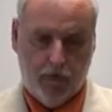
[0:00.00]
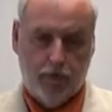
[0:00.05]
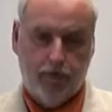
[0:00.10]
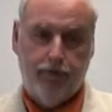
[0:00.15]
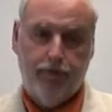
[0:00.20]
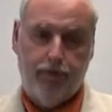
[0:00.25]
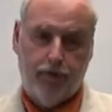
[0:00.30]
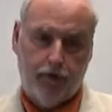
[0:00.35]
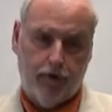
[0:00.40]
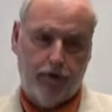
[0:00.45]

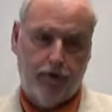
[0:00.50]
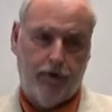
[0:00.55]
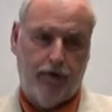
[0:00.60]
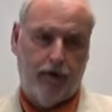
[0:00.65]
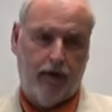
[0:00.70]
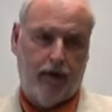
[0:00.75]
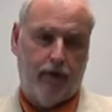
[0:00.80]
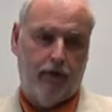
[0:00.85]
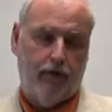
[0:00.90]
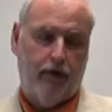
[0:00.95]

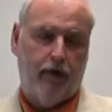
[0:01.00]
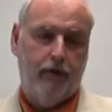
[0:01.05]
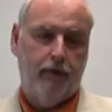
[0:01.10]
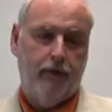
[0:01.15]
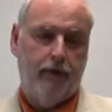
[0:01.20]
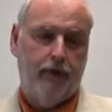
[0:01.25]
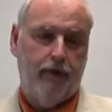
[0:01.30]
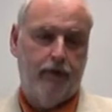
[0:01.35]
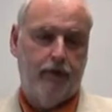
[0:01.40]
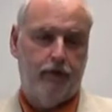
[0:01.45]
First, I'd
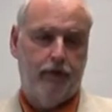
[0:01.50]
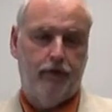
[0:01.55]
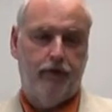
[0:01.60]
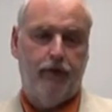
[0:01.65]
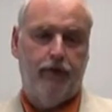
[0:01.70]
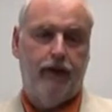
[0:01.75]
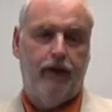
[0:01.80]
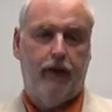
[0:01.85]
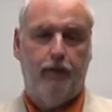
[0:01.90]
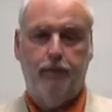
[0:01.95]
recommend that you
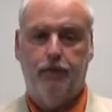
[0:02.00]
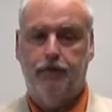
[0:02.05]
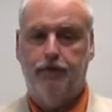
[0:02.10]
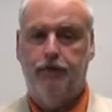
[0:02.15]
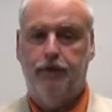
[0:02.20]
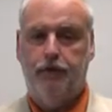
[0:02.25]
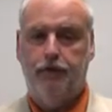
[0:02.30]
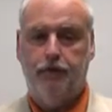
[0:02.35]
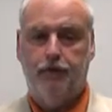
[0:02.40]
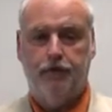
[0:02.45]
seek out
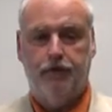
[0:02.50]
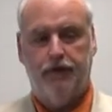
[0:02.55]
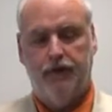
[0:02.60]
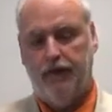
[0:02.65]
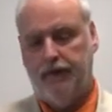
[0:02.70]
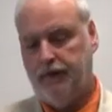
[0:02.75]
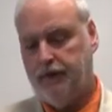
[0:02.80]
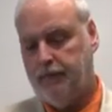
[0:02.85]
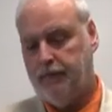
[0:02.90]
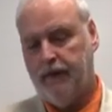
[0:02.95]
professors, and
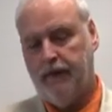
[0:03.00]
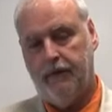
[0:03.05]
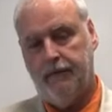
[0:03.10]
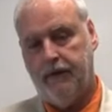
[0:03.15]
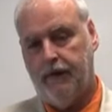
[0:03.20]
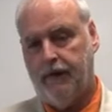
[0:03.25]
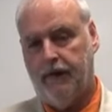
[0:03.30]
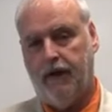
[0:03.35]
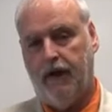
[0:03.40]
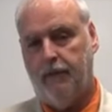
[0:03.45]
this may not
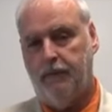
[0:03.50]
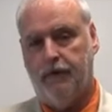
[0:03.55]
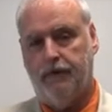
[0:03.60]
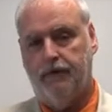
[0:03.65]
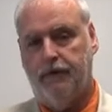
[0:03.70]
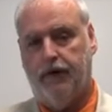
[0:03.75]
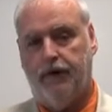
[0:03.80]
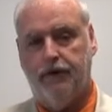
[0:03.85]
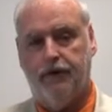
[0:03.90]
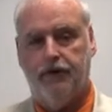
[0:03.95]
be the common
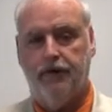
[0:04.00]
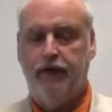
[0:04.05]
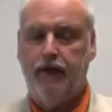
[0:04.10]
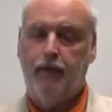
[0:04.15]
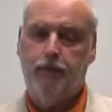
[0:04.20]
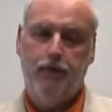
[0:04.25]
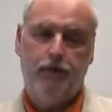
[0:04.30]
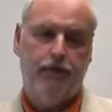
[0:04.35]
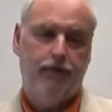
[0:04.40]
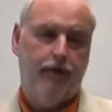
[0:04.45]
advice, seek
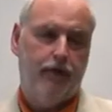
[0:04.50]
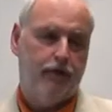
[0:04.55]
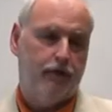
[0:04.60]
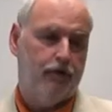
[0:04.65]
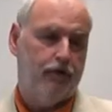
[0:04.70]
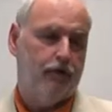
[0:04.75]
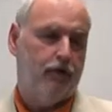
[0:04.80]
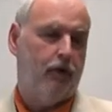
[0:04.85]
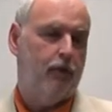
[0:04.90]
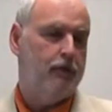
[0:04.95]
out
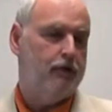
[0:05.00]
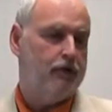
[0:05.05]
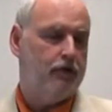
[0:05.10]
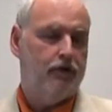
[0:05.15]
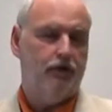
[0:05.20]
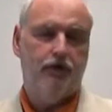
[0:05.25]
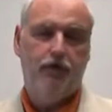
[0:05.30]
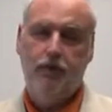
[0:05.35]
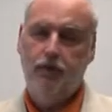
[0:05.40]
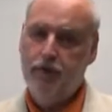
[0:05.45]
professors almost
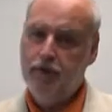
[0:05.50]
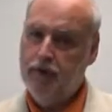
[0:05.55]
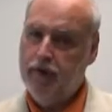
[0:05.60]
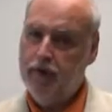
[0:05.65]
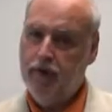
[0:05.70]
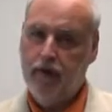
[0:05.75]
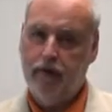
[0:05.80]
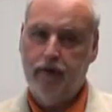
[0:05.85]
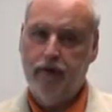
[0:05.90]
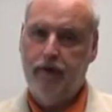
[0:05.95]
as soon as you
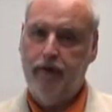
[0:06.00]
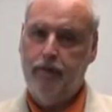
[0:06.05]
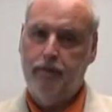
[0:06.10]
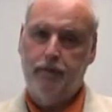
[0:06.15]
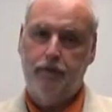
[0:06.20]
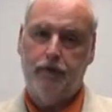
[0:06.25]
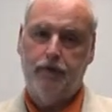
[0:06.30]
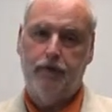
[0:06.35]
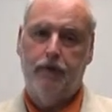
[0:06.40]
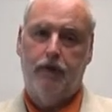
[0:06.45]
get on
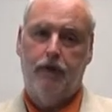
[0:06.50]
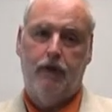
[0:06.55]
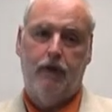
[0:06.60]
campus.